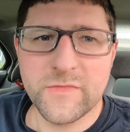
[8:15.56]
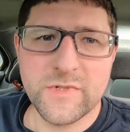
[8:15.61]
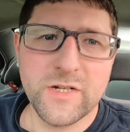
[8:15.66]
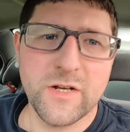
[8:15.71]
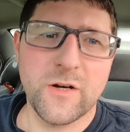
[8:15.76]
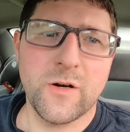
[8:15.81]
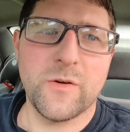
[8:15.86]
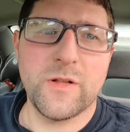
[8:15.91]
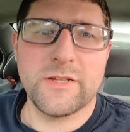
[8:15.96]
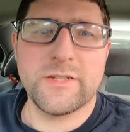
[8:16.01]

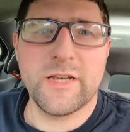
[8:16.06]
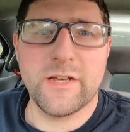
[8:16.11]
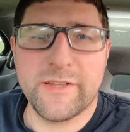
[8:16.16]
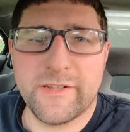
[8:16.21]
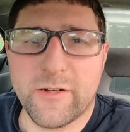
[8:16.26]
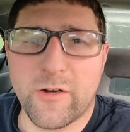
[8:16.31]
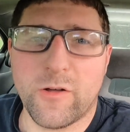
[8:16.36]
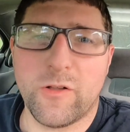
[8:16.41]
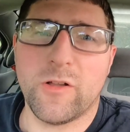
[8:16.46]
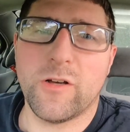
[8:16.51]
So that's how
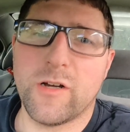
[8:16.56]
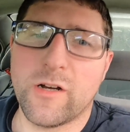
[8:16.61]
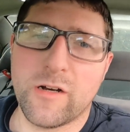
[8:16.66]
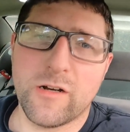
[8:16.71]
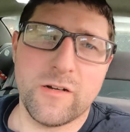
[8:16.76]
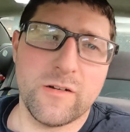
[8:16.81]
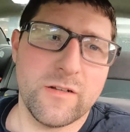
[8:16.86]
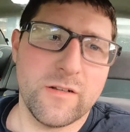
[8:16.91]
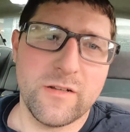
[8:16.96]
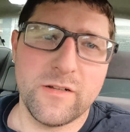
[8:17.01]
they all
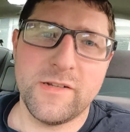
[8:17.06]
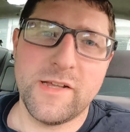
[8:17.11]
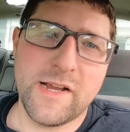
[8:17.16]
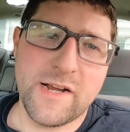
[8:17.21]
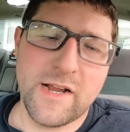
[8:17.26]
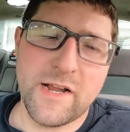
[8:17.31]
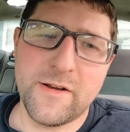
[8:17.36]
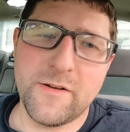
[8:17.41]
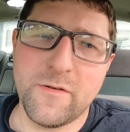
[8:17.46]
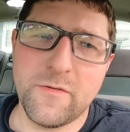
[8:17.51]
are.
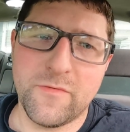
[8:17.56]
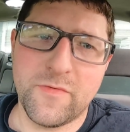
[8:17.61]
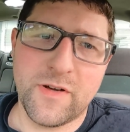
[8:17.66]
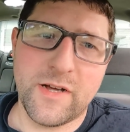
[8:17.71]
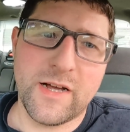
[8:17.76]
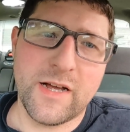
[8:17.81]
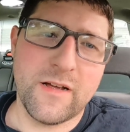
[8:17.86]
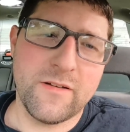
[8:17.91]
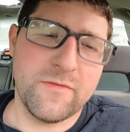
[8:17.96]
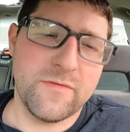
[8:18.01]

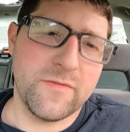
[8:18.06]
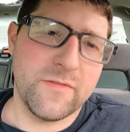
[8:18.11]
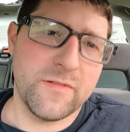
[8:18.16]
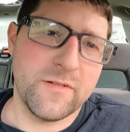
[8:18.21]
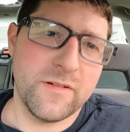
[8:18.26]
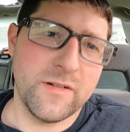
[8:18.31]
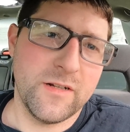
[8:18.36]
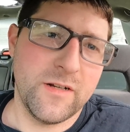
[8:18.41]
9905.